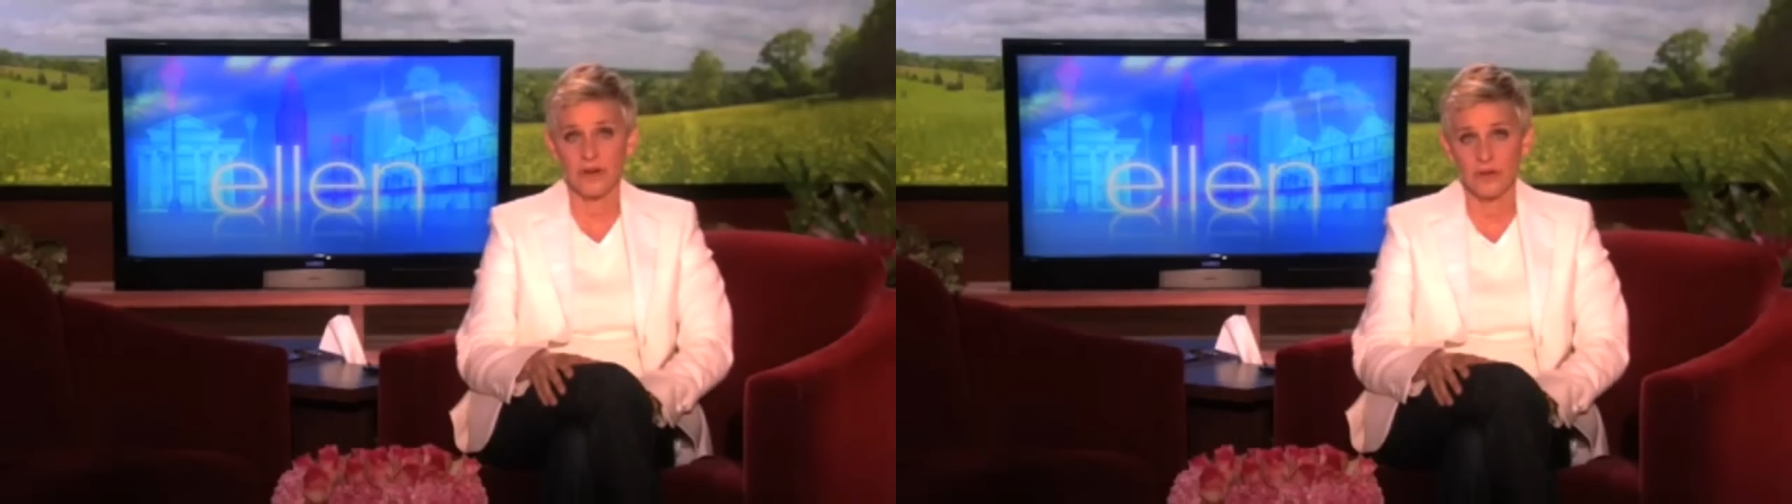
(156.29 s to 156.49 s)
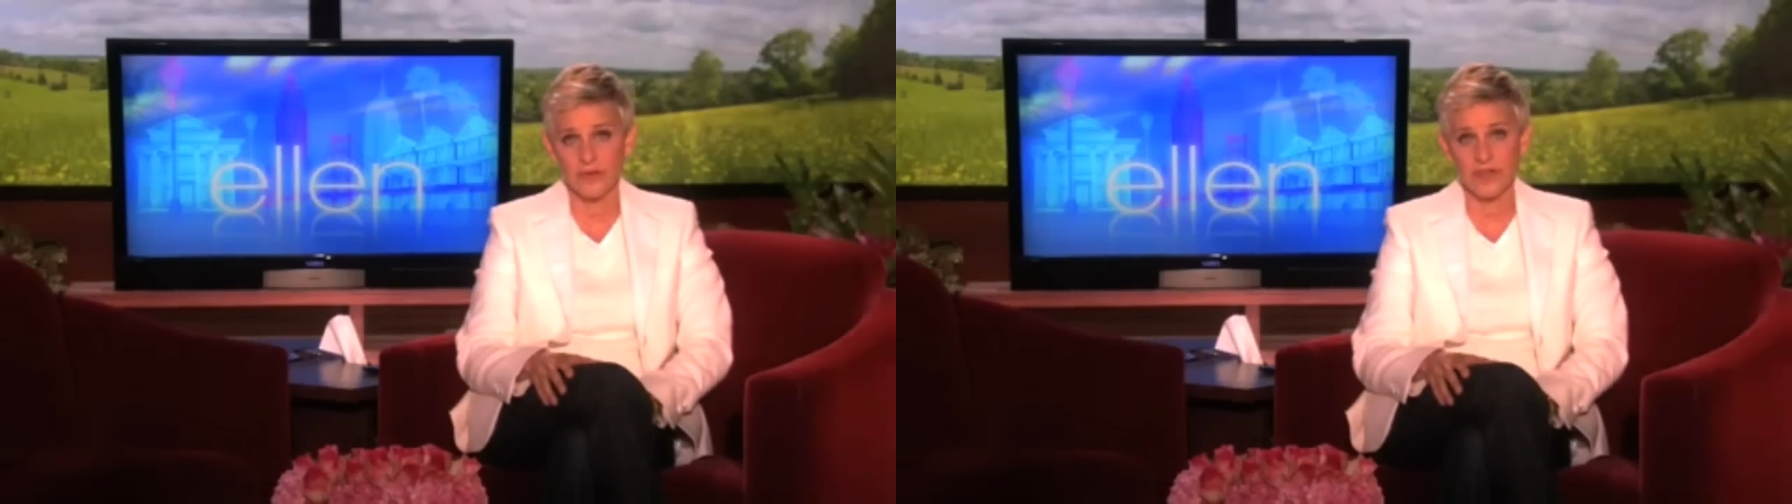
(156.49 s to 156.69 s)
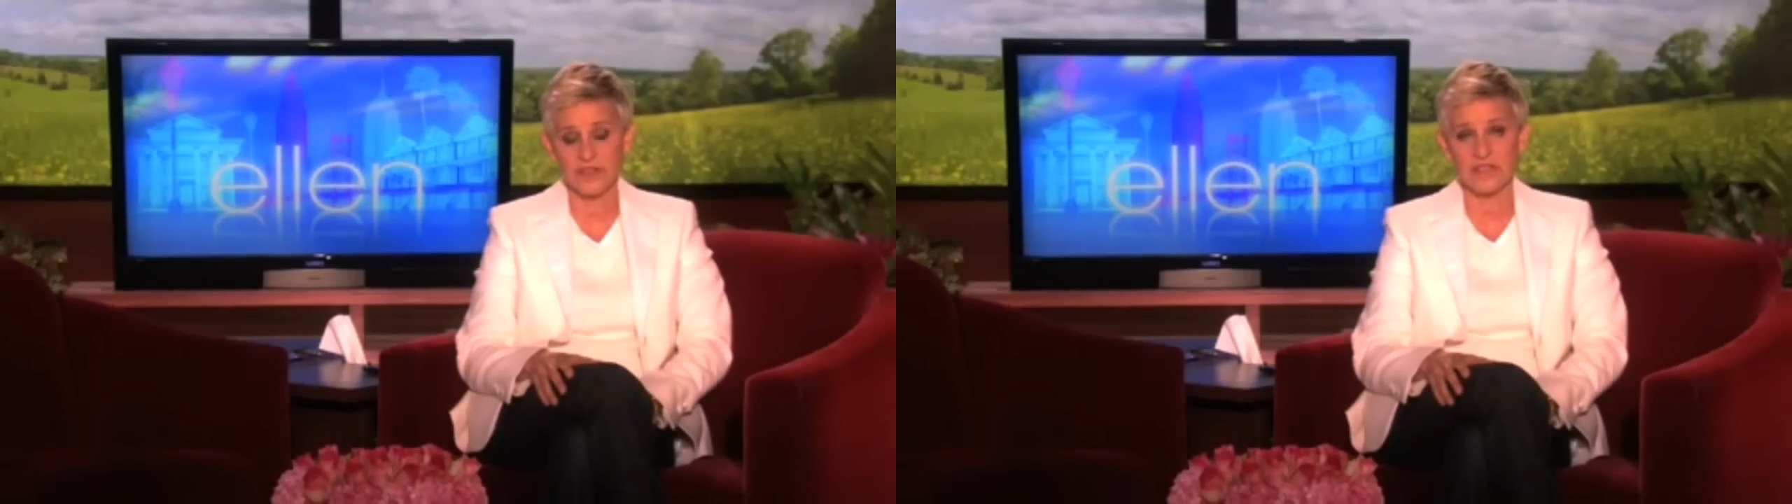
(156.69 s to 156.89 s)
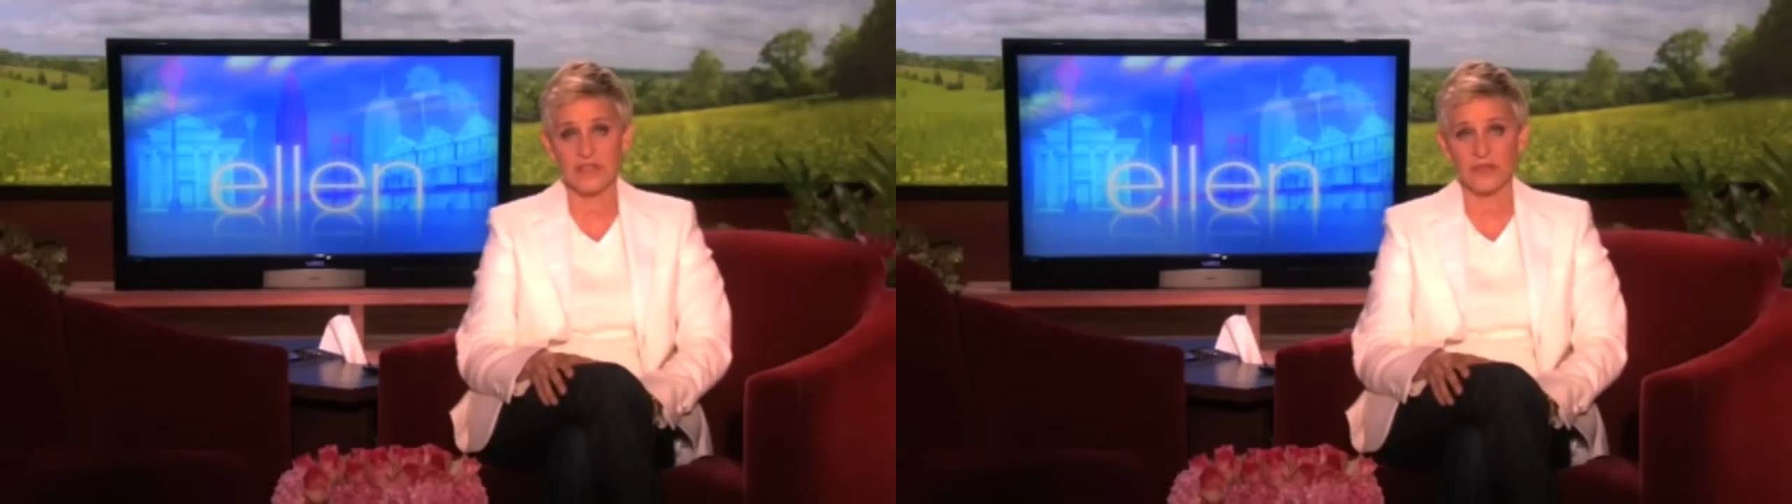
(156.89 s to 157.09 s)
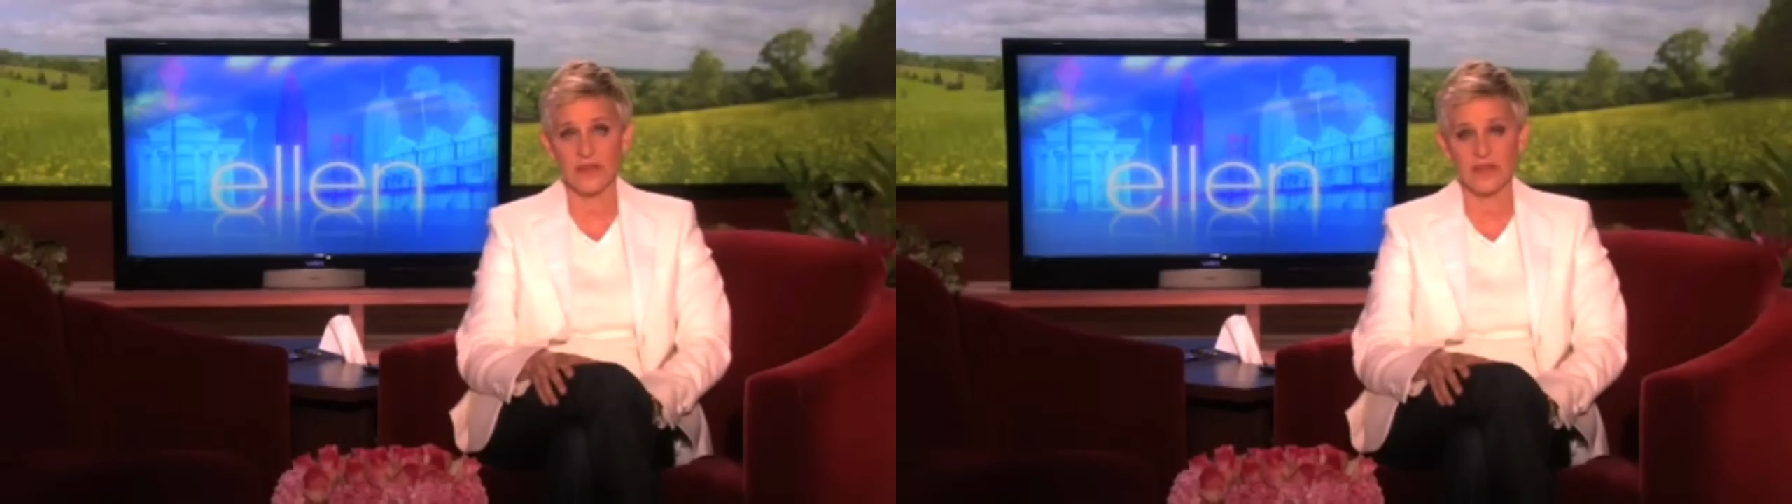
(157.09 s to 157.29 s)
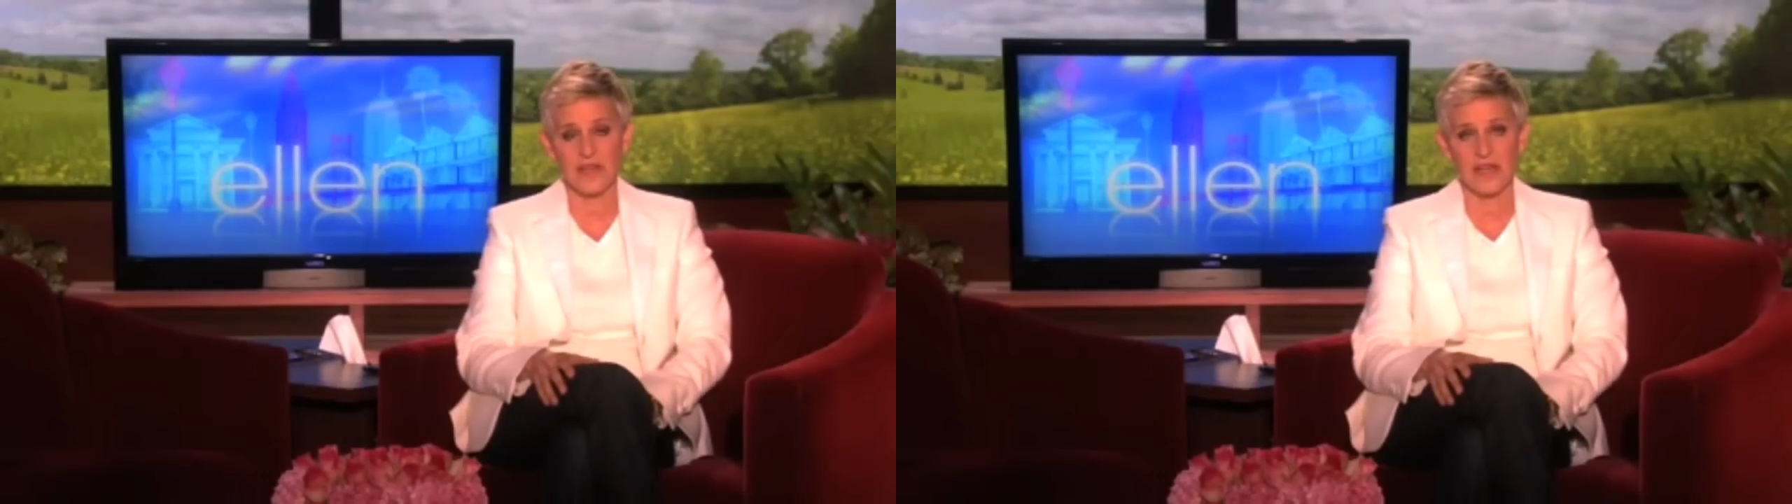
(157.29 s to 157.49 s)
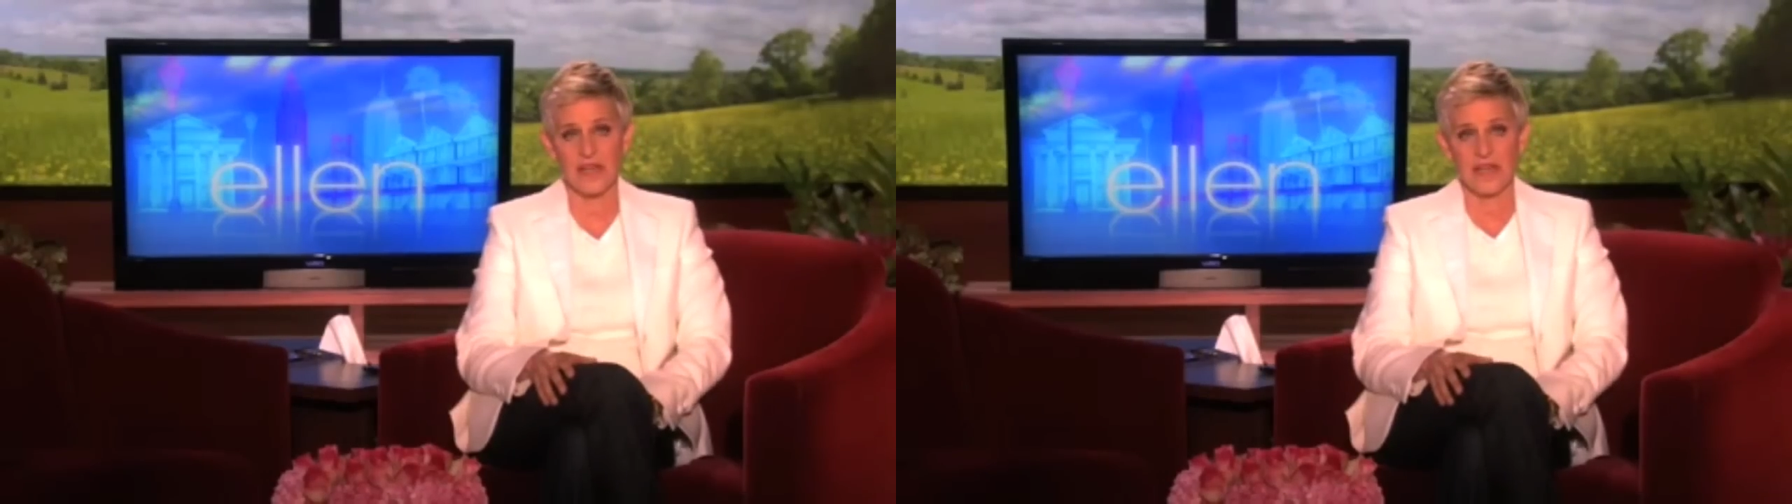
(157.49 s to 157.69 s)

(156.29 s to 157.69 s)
there who feels different